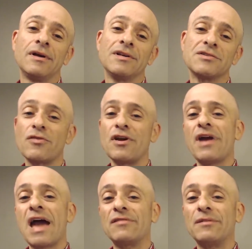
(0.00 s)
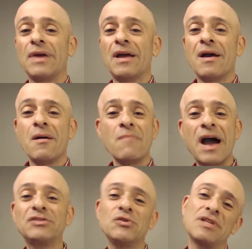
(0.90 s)
So there you have it. My
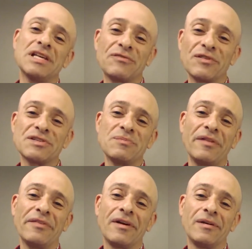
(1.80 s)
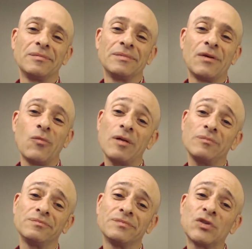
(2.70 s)
2 cents for this month.
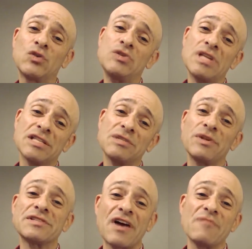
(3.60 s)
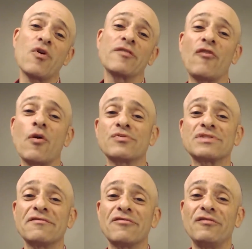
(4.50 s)
Well, 2 cents plus
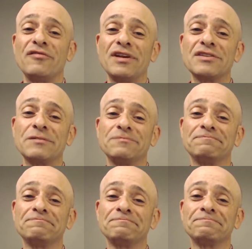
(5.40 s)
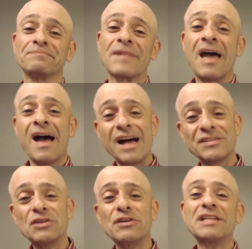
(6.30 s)
5.4% for inflation. I'll
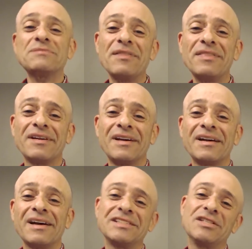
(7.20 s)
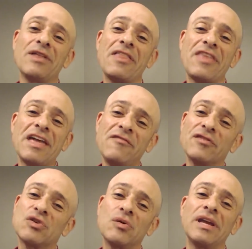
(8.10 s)
see you next month. Until then, thank you for
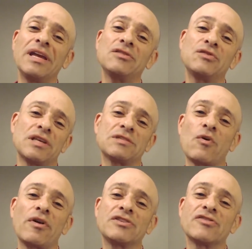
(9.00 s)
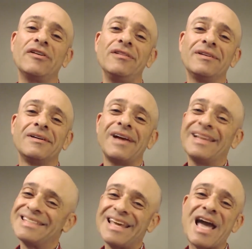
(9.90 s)
tuning in to Transporeon Journal and
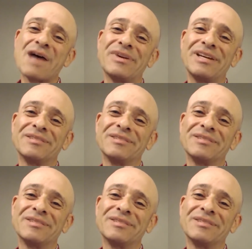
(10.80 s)
stay happy.